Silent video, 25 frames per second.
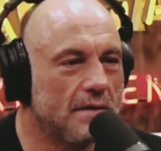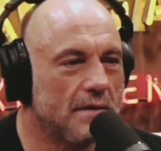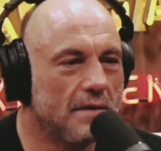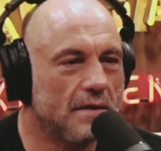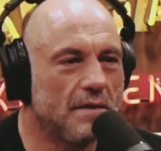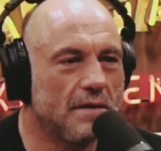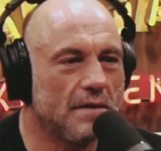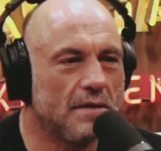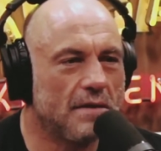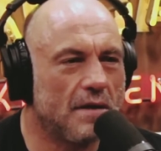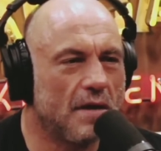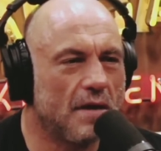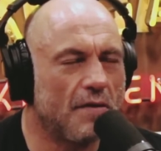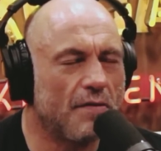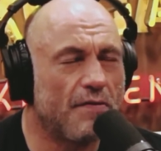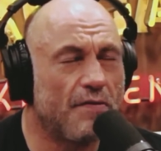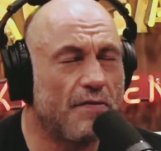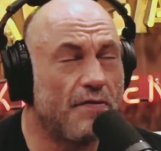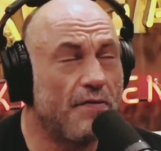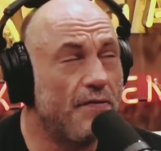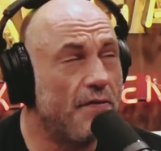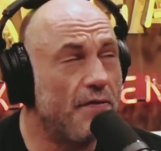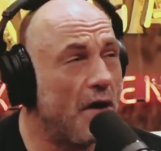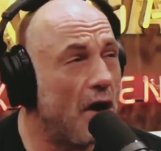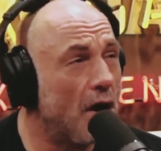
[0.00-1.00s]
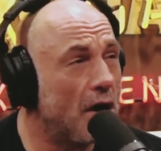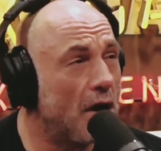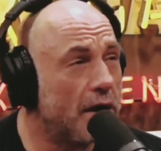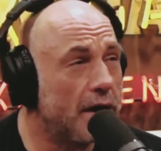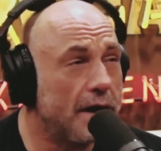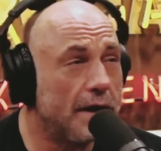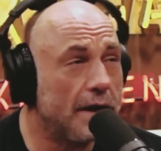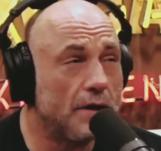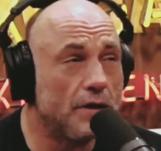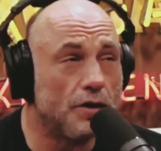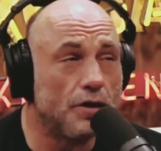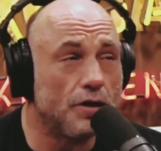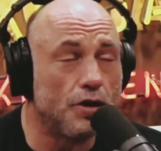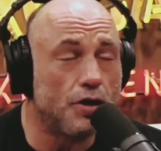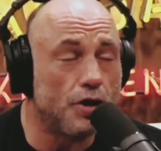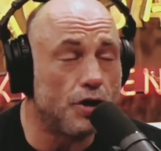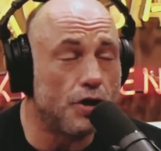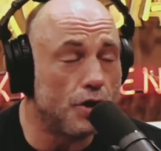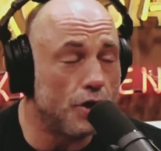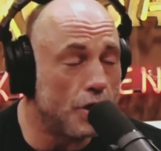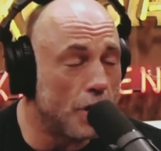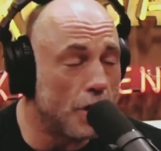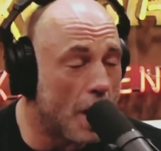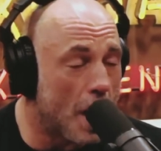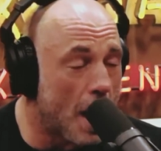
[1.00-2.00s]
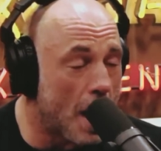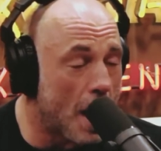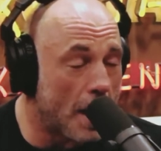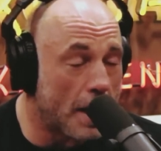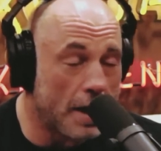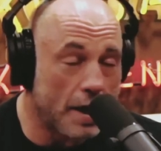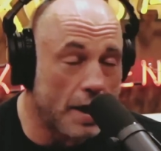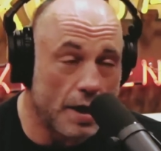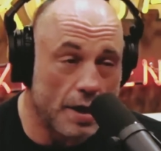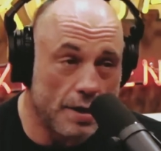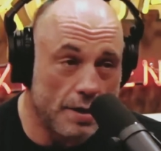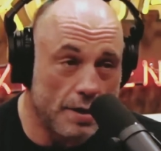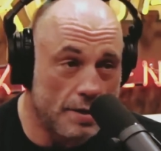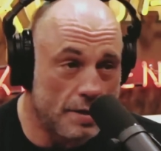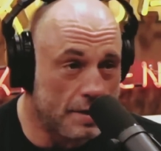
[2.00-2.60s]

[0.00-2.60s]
Really? They're fucking giant.